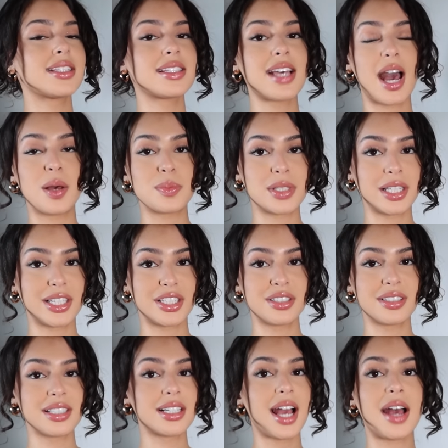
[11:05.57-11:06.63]
top tier,
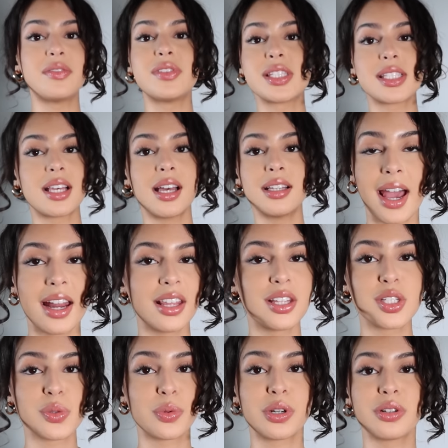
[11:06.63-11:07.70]
heaven sent, out of
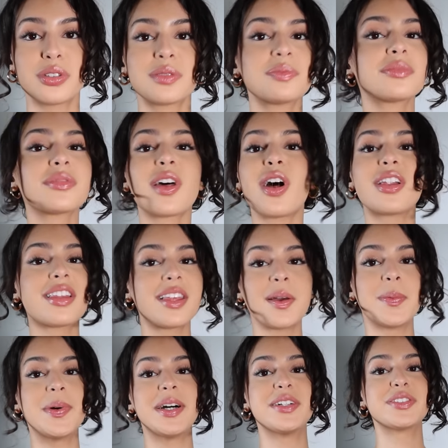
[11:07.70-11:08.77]
this world, all of the
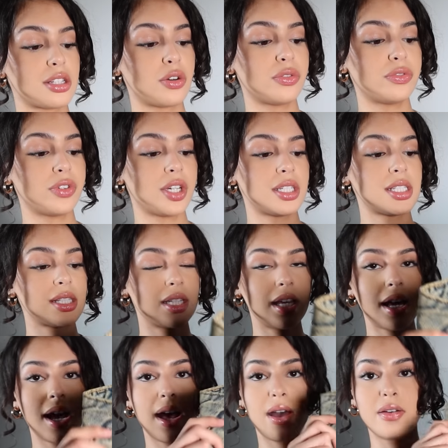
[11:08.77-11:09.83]
above. So
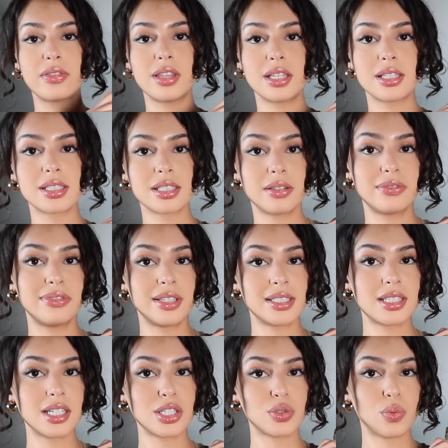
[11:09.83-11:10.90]
firstly, I have this
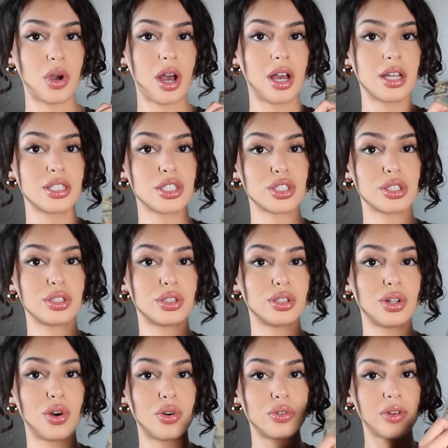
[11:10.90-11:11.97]
vintage wash low